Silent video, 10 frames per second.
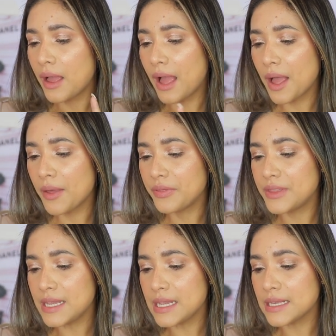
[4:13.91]
uh,
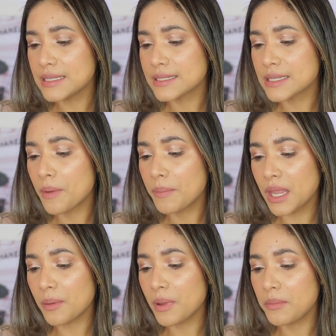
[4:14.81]
this
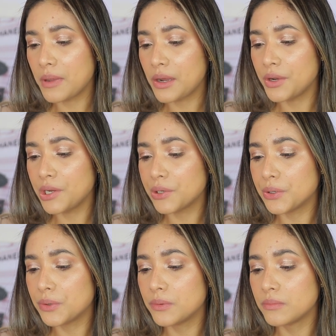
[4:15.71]
makeup by
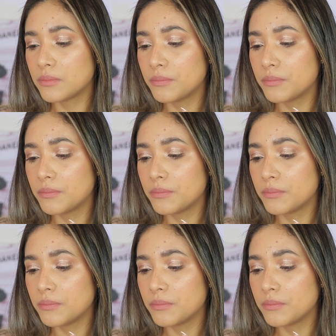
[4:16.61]
Mario